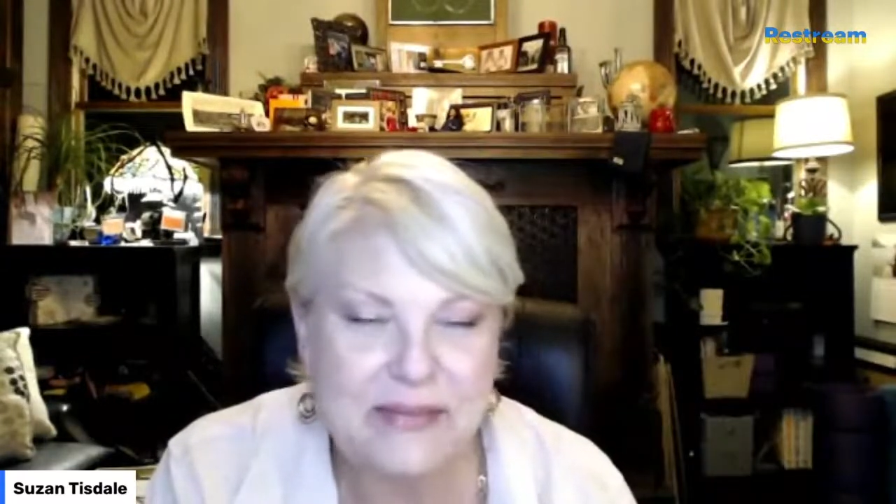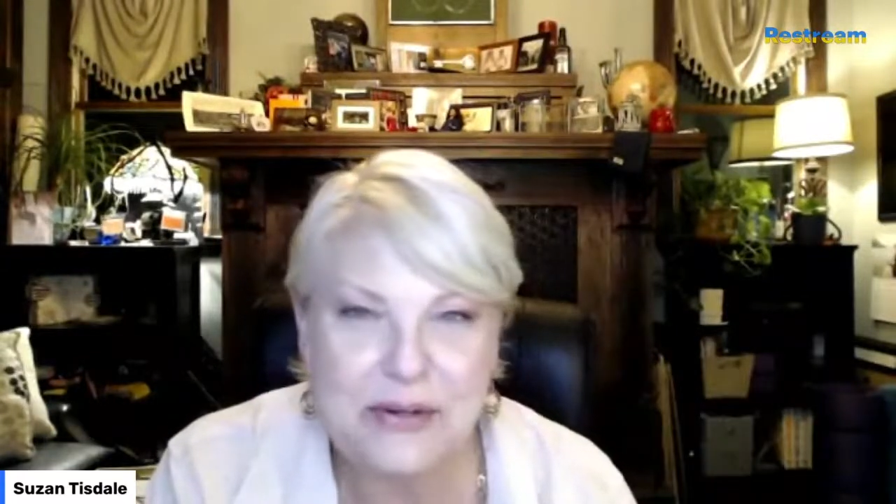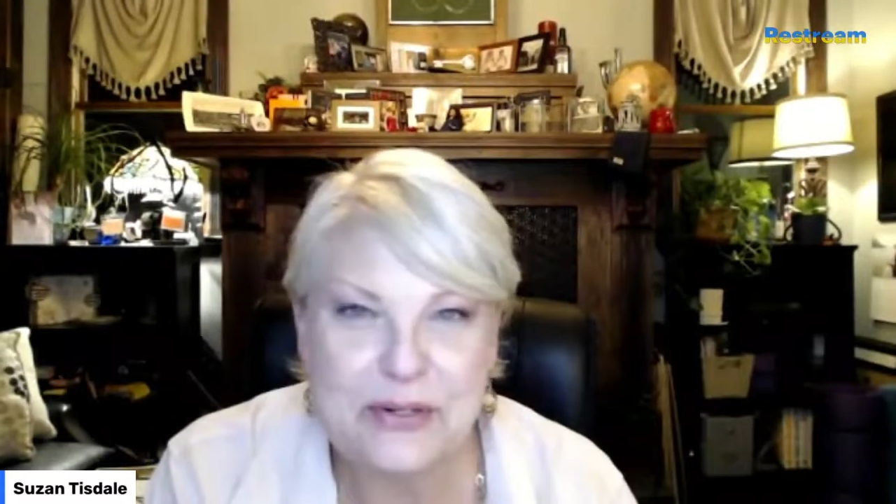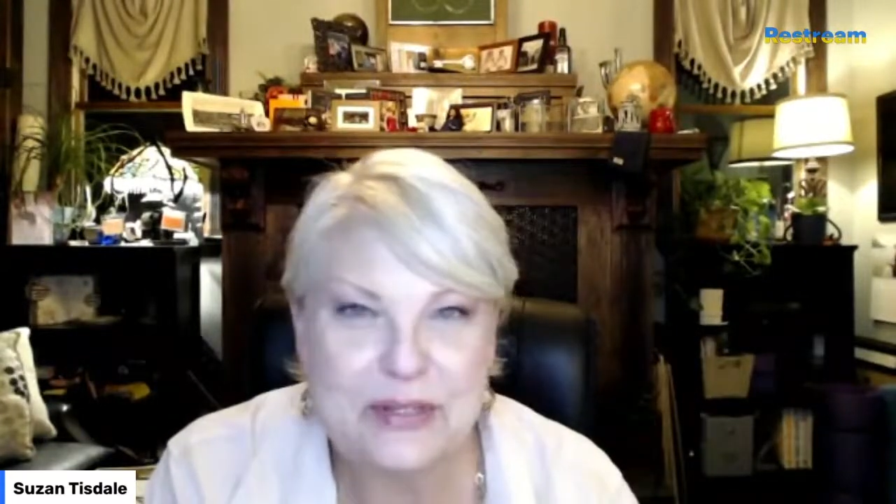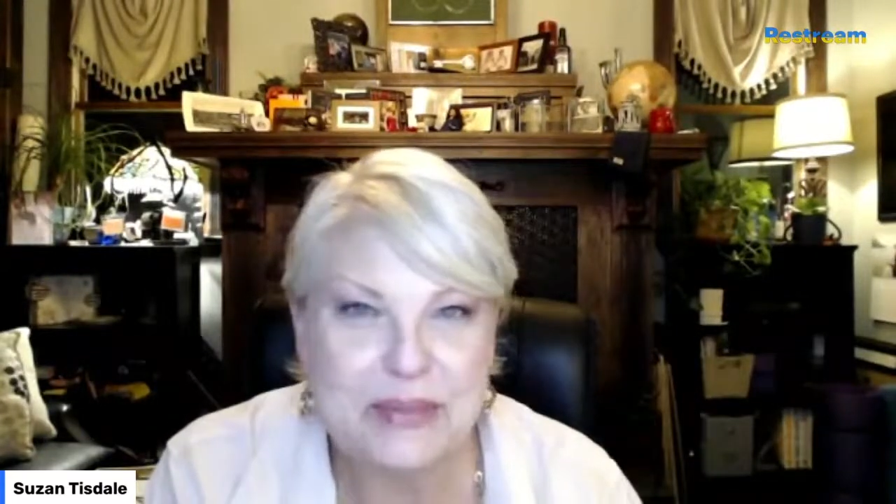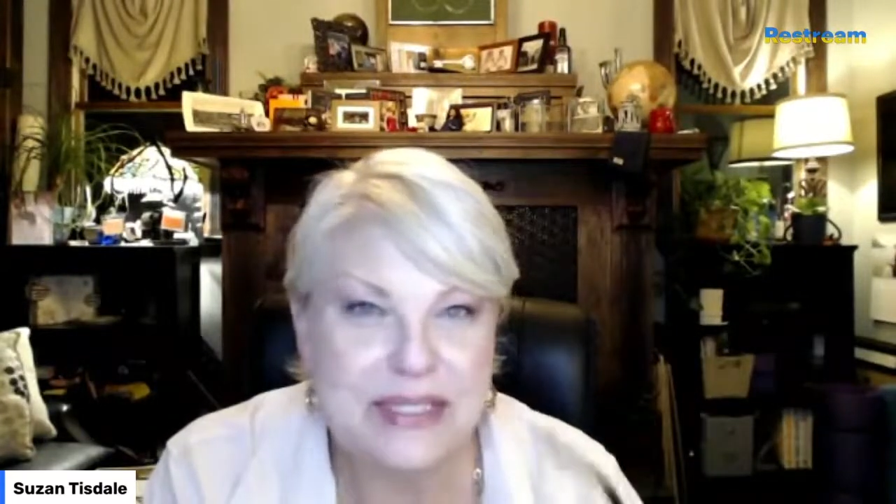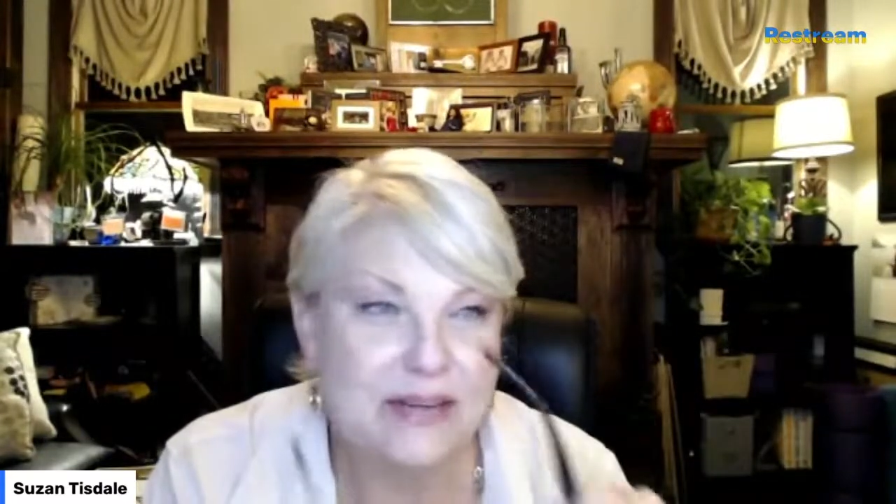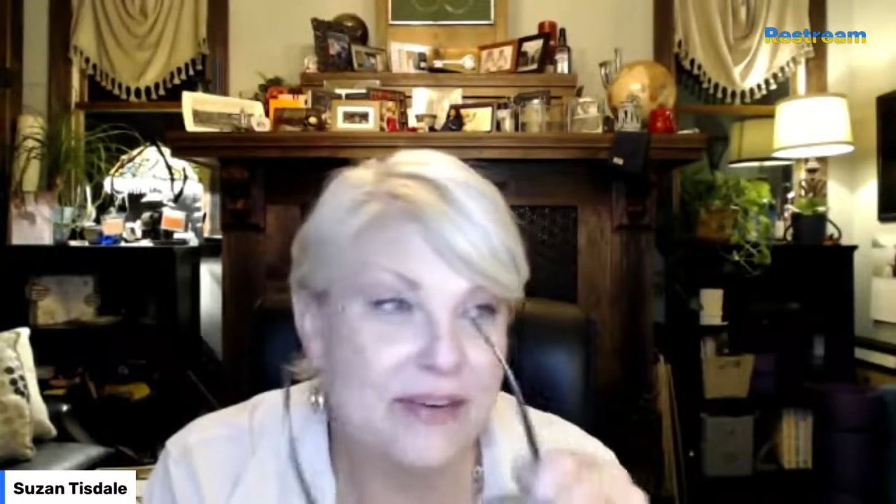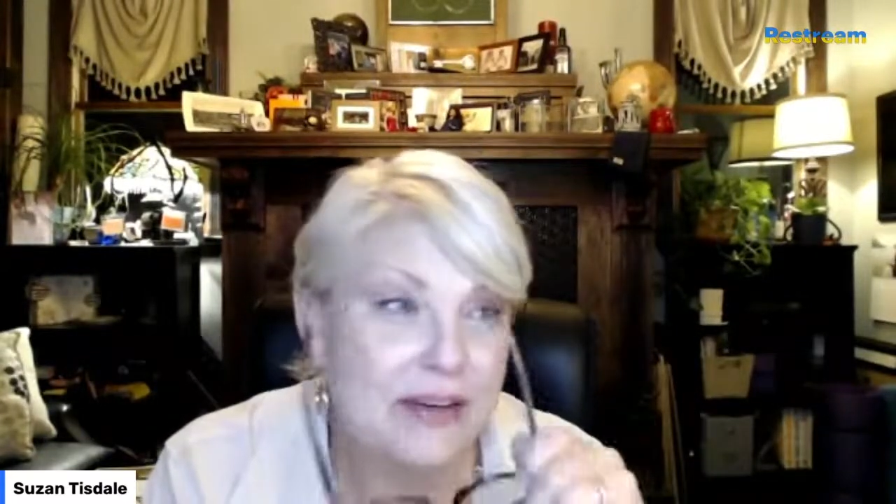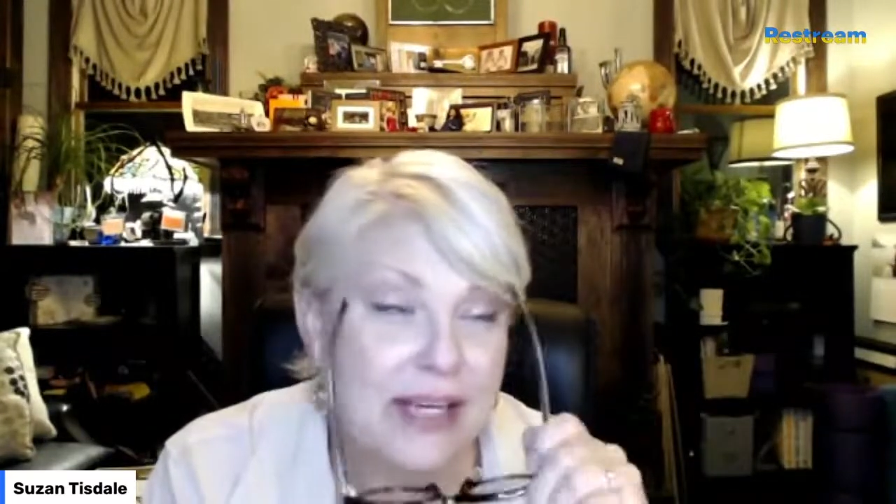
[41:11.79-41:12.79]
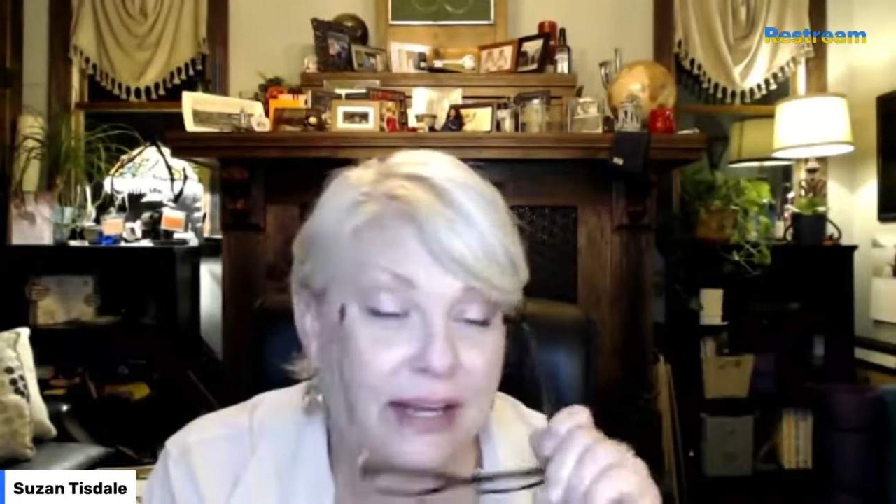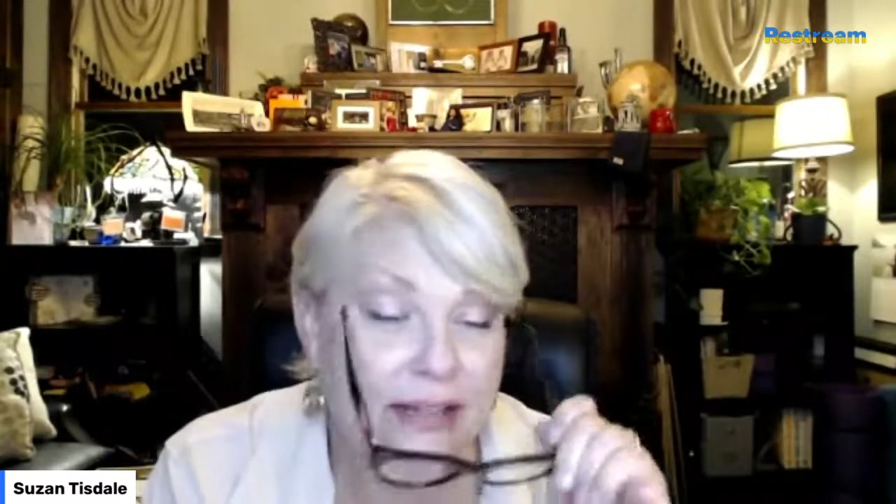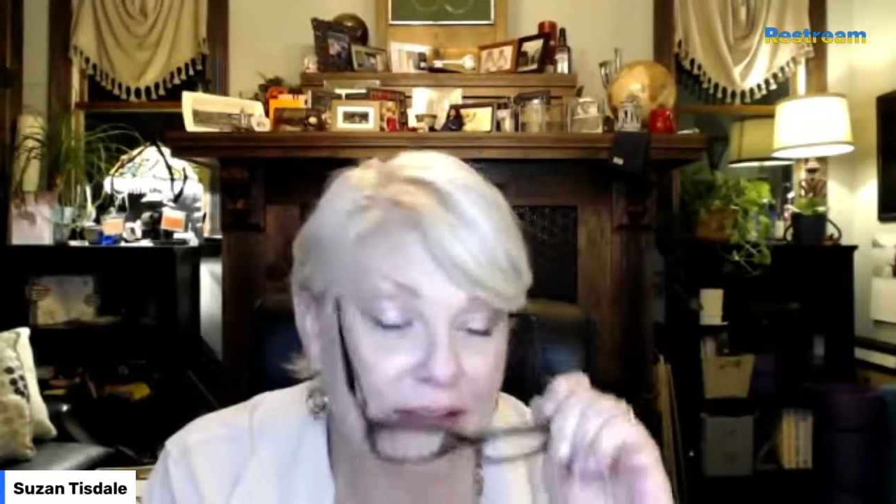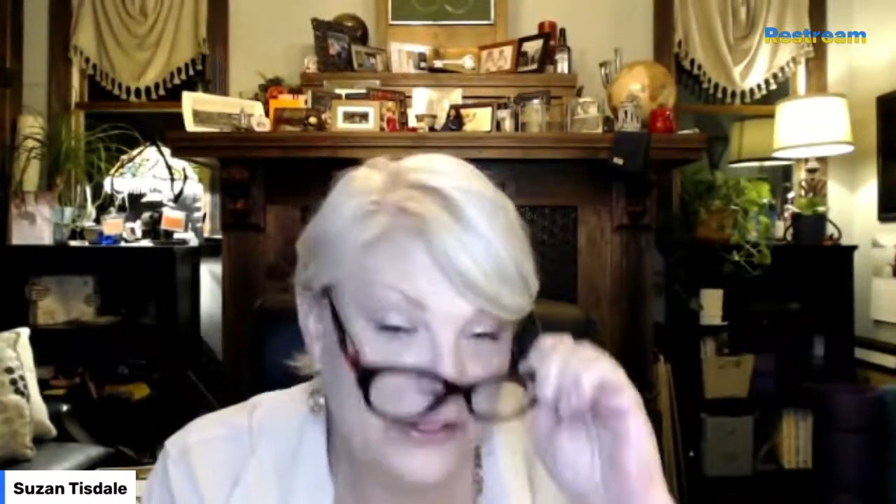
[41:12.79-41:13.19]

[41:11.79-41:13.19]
their Christmas stuff out yet.